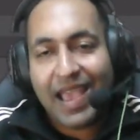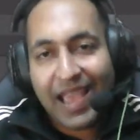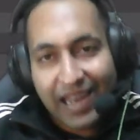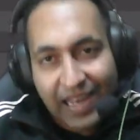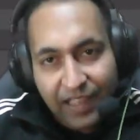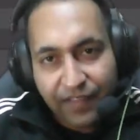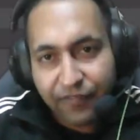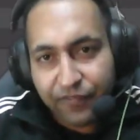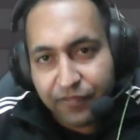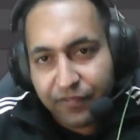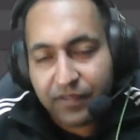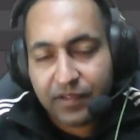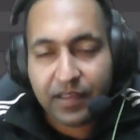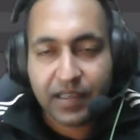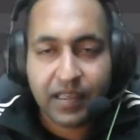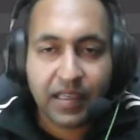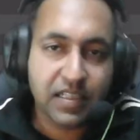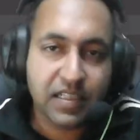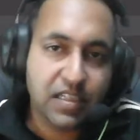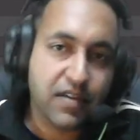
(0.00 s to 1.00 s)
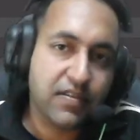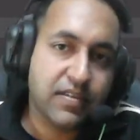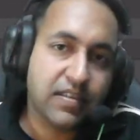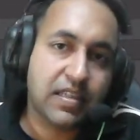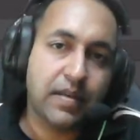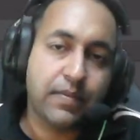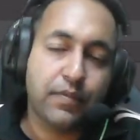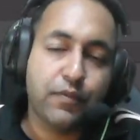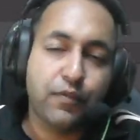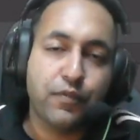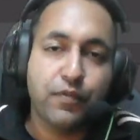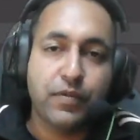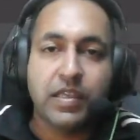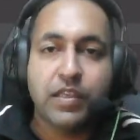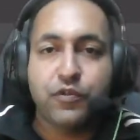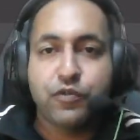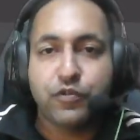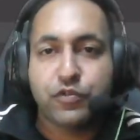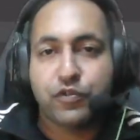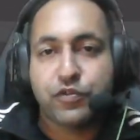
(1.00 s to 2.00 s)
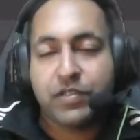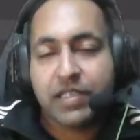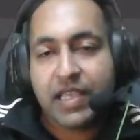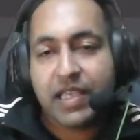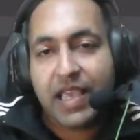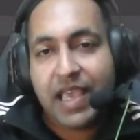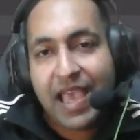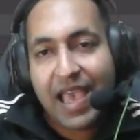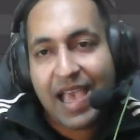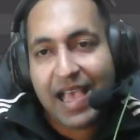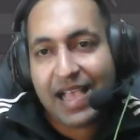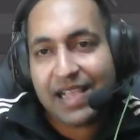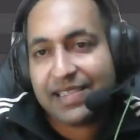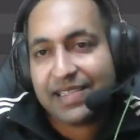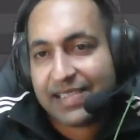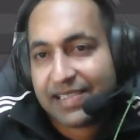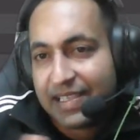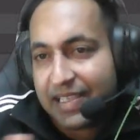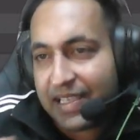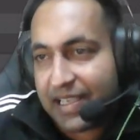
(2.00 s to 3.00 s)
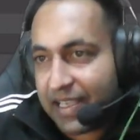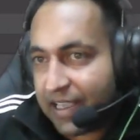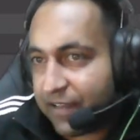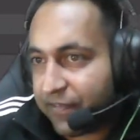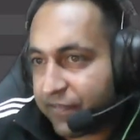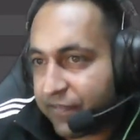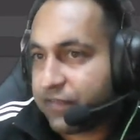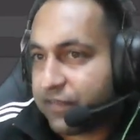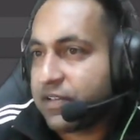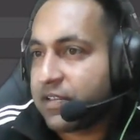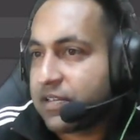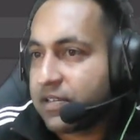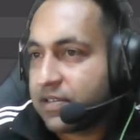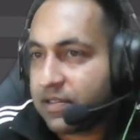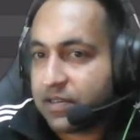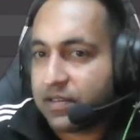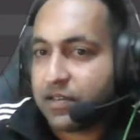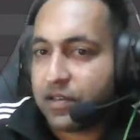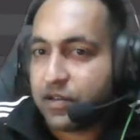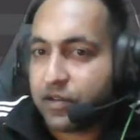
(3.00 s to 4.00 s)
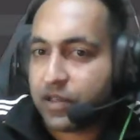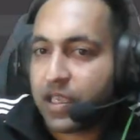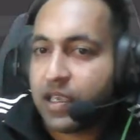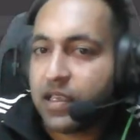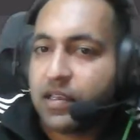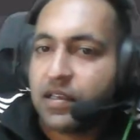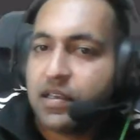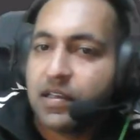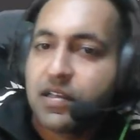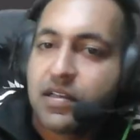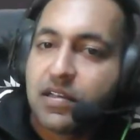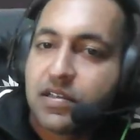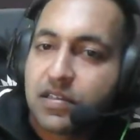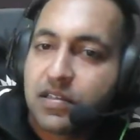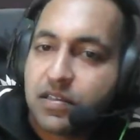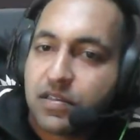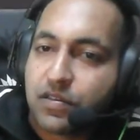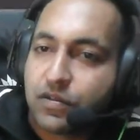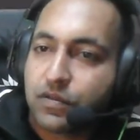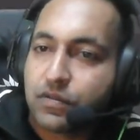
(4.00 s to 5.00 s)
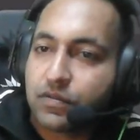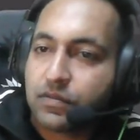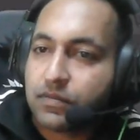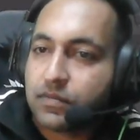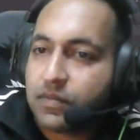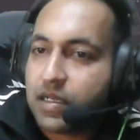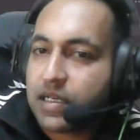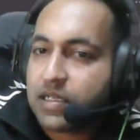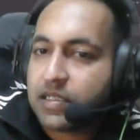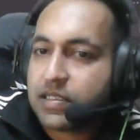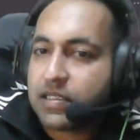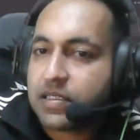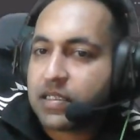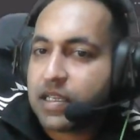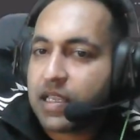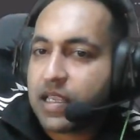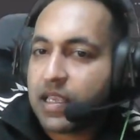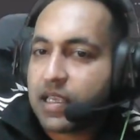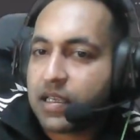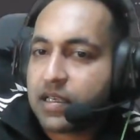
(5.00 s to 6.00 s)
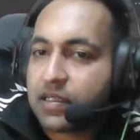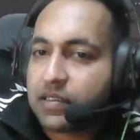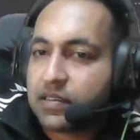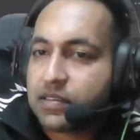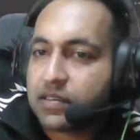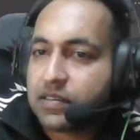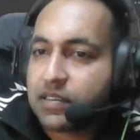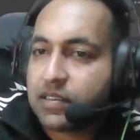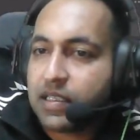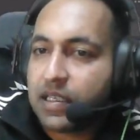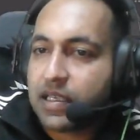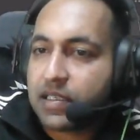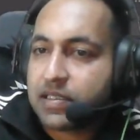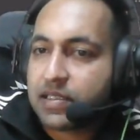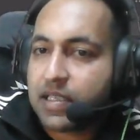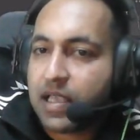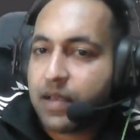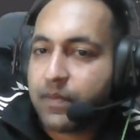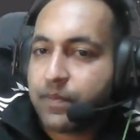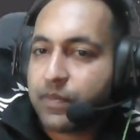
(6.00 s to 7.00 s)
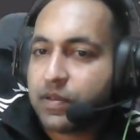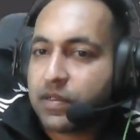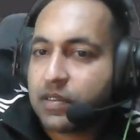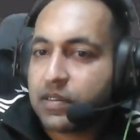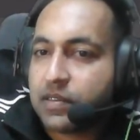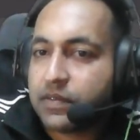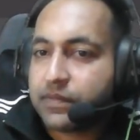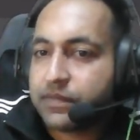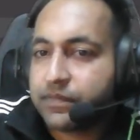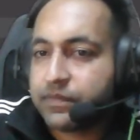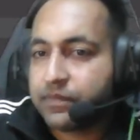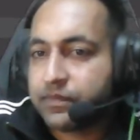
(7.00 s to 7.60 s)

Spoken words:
elif. In JavaScript, we used to say else if. Okay, so let's take the example